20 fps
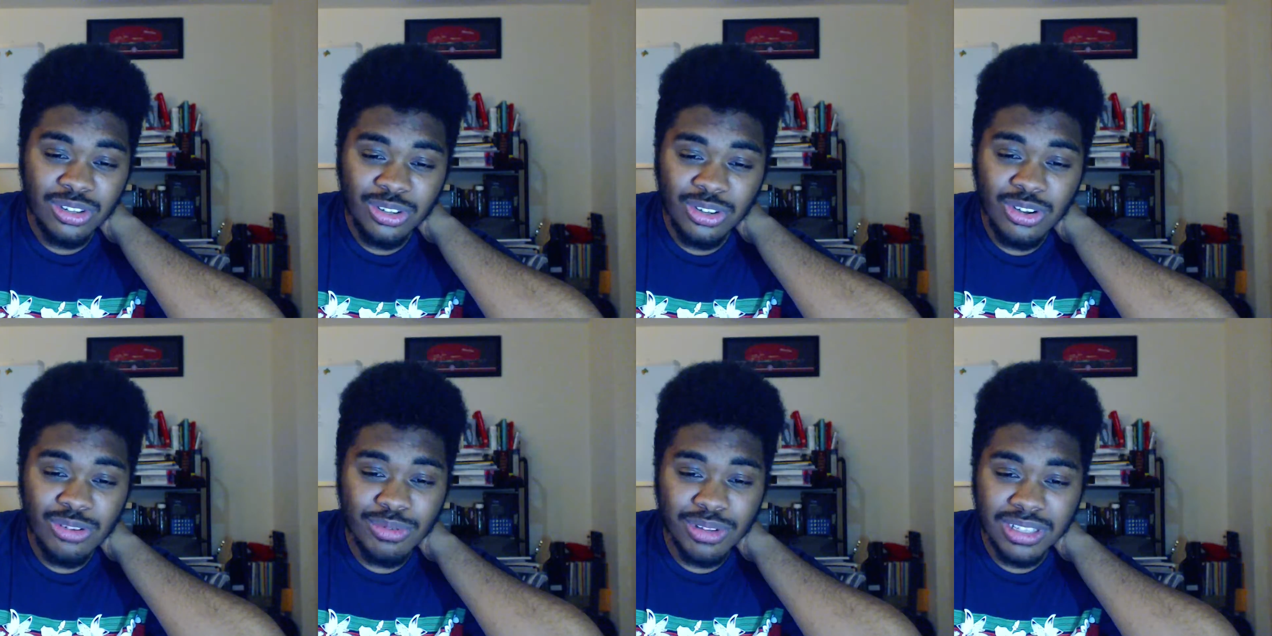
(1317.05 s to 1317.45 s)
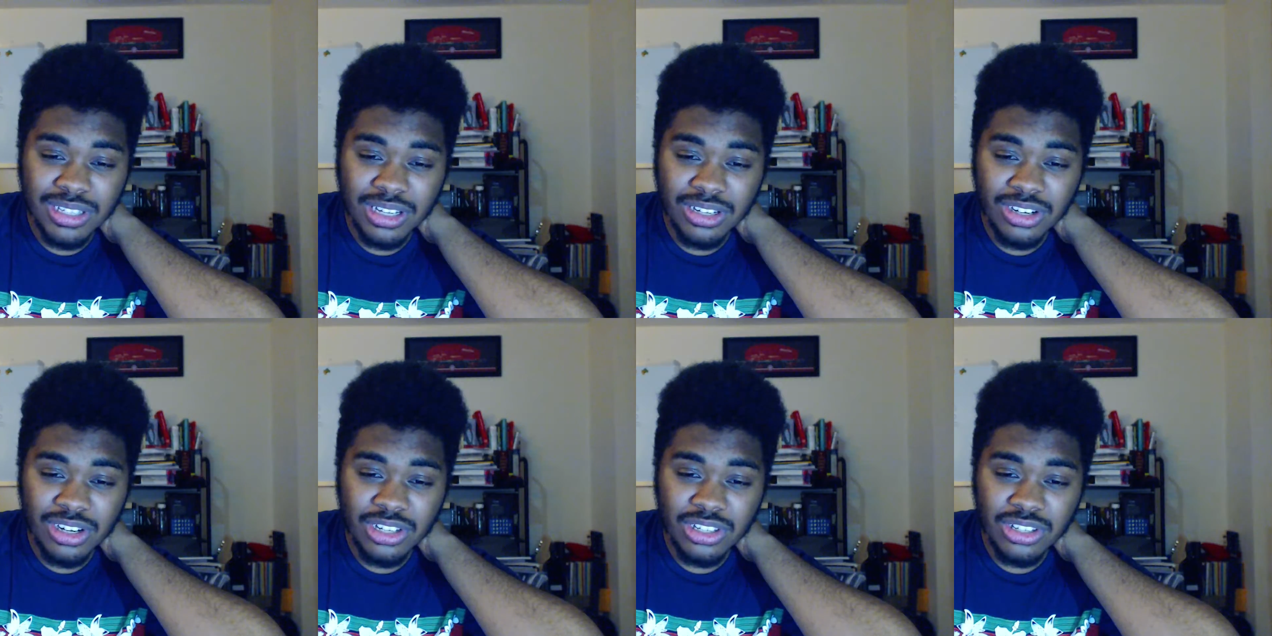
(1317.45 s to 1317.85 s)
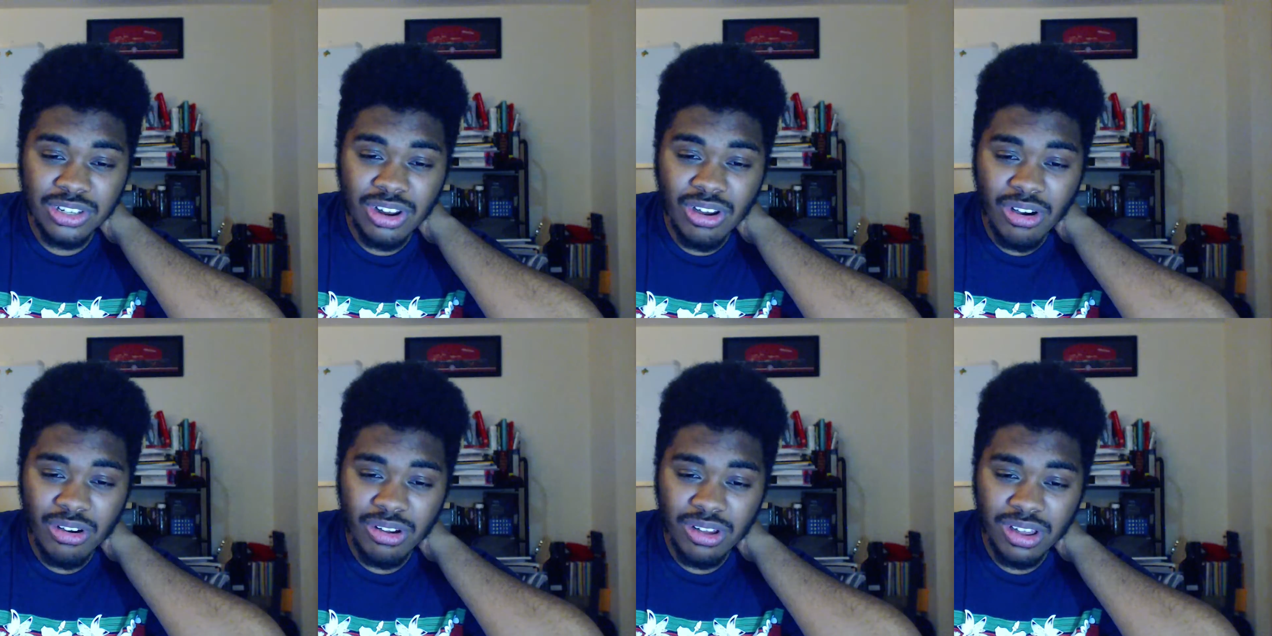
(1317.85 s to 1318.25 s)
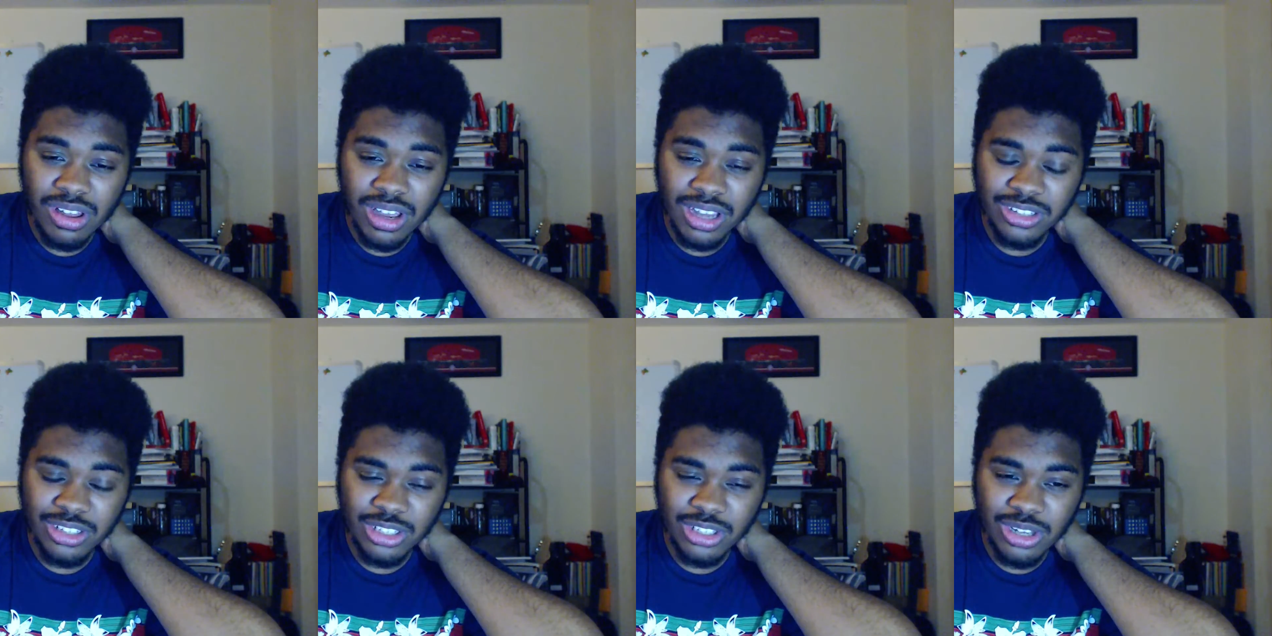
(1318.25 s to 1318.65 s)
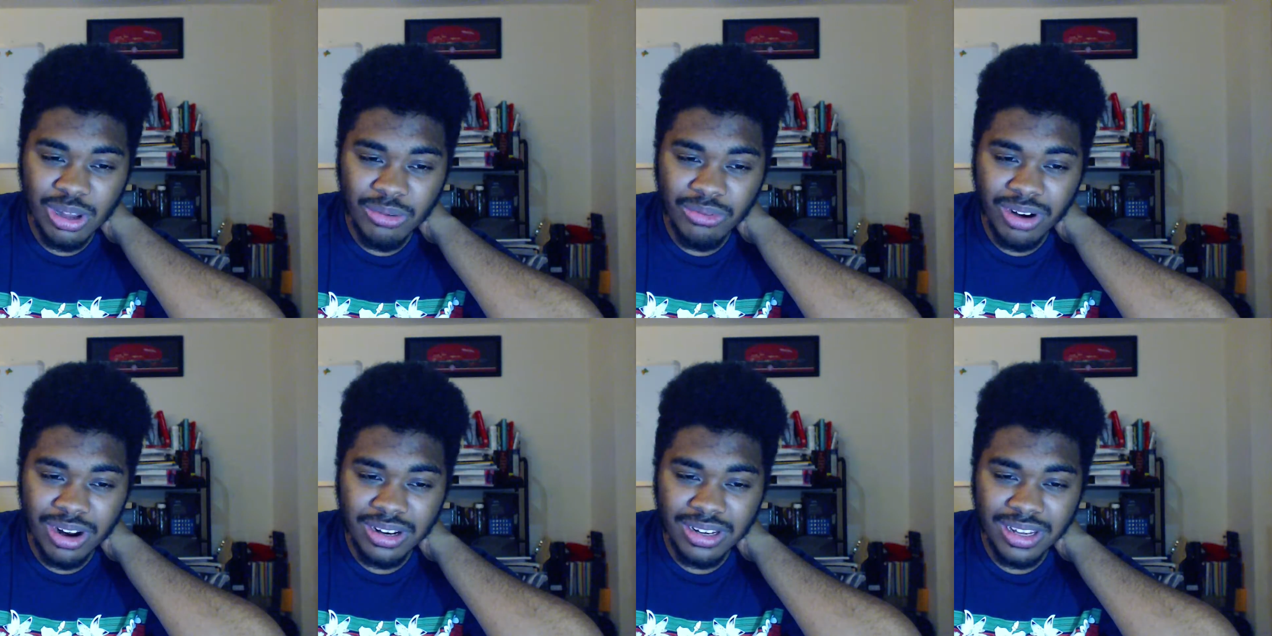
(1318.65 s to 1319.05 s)
No, I should
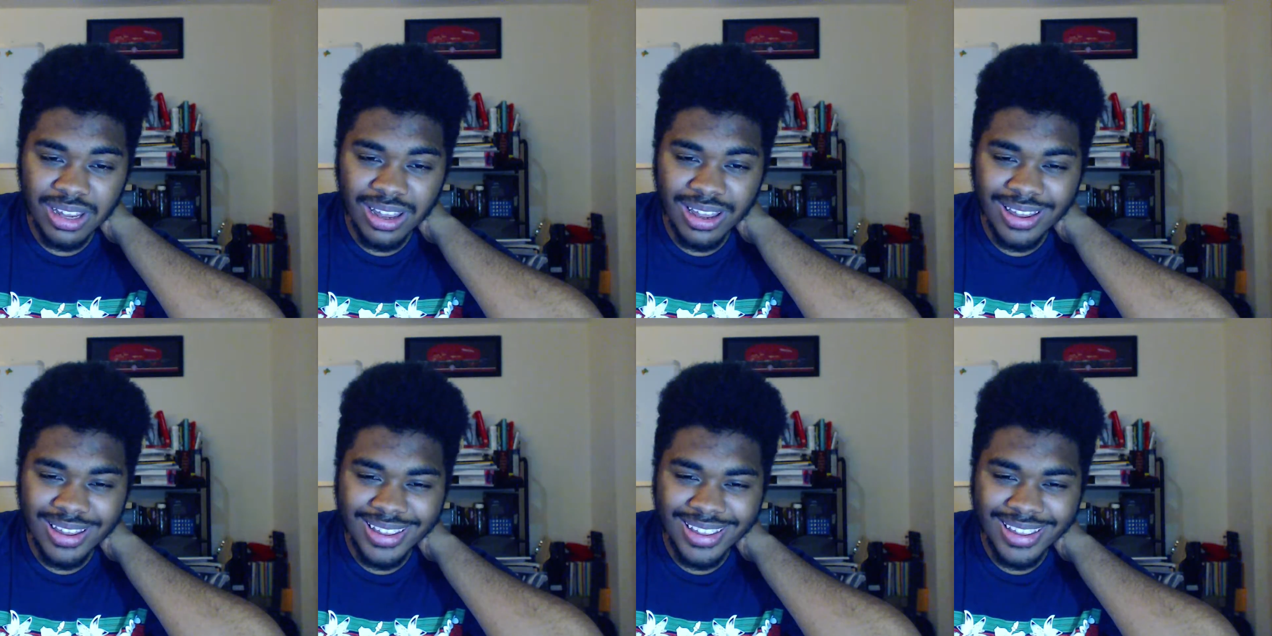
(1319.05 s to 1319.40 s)
stop right there.